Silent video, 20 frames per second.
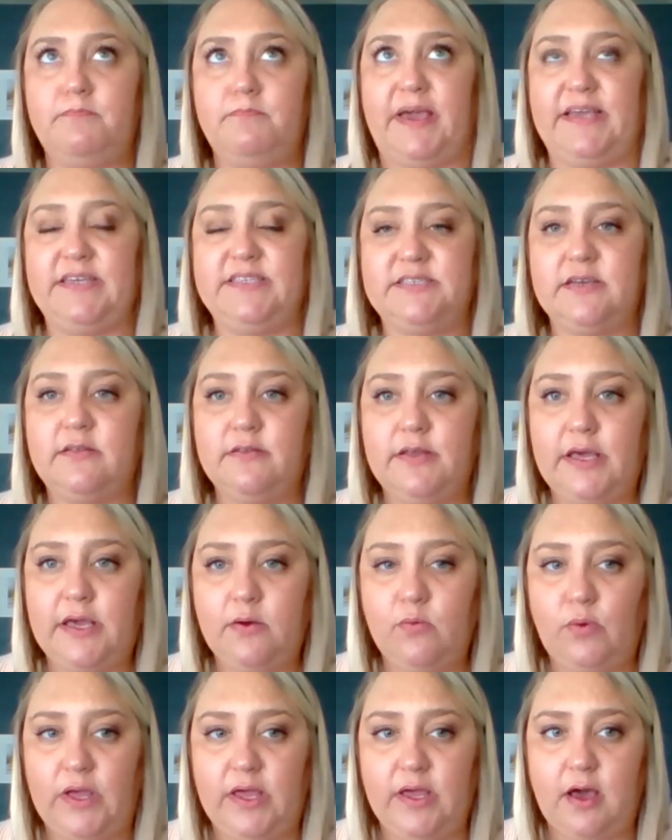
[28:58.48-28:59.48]
Basically,
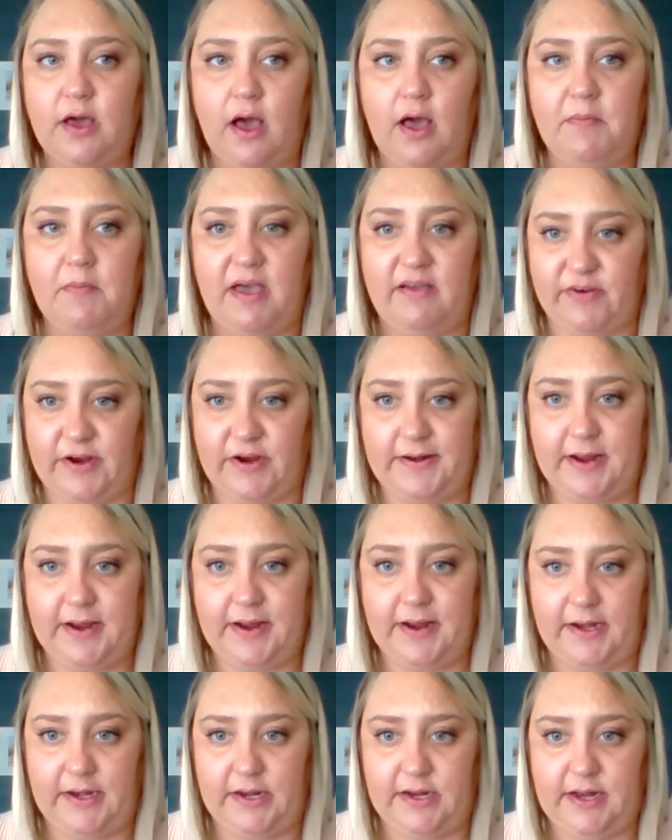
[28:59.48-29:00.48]
we come every
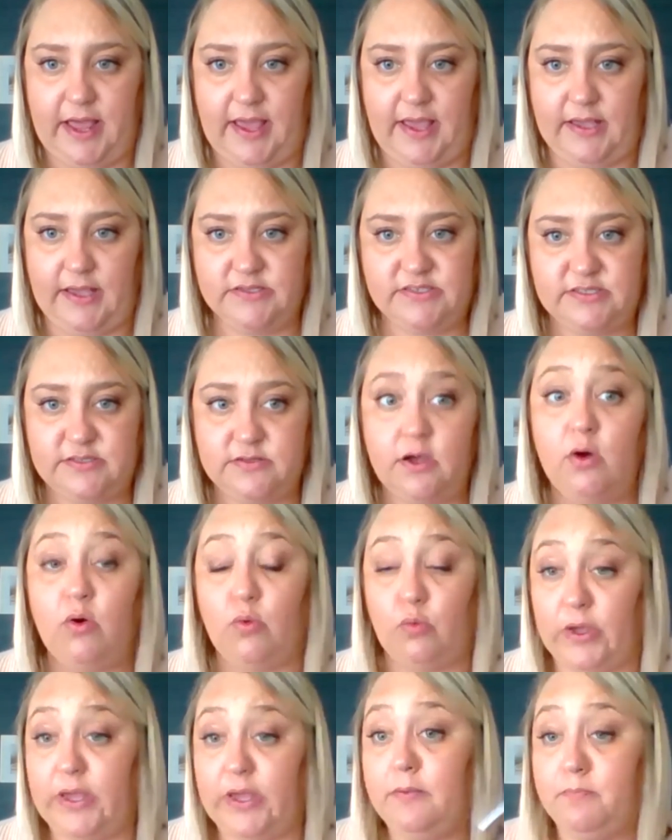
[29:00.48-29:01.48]
90 days.
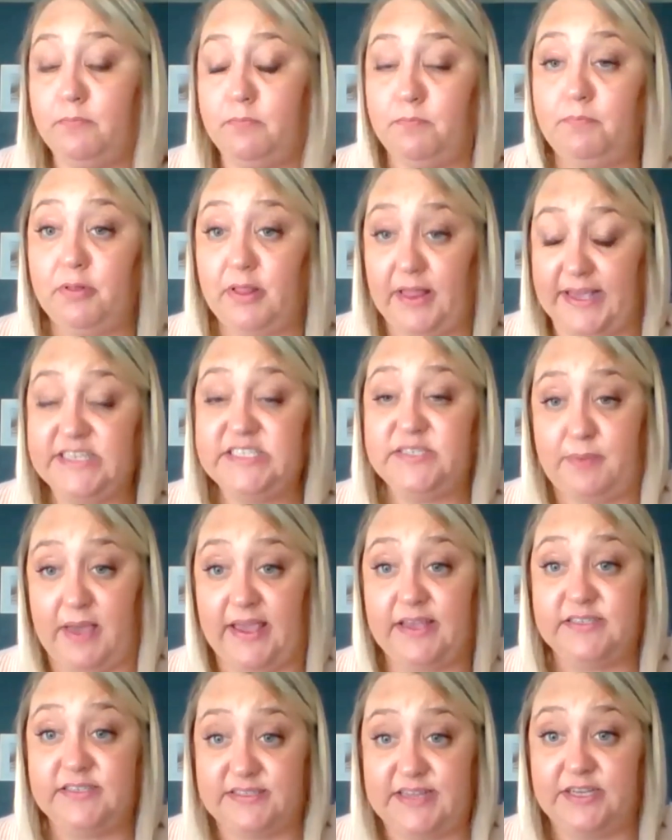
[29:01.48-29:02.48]
We place
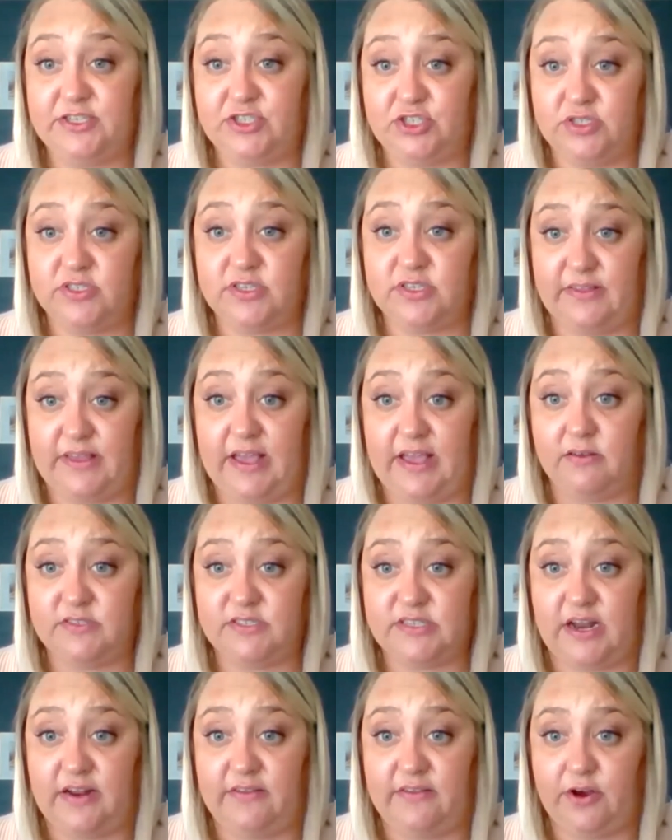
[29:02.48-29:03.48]
bait stations on the
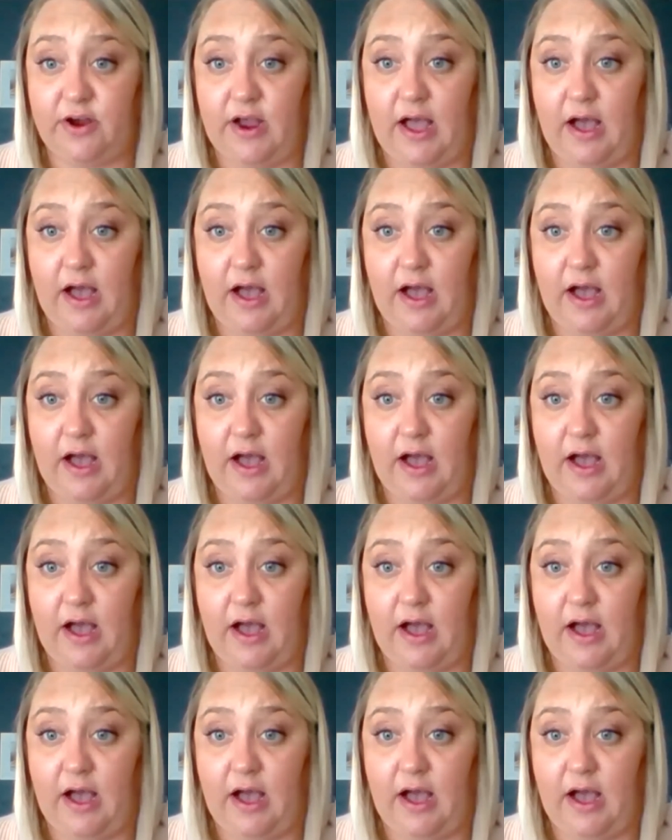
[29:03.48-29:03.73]
outside of your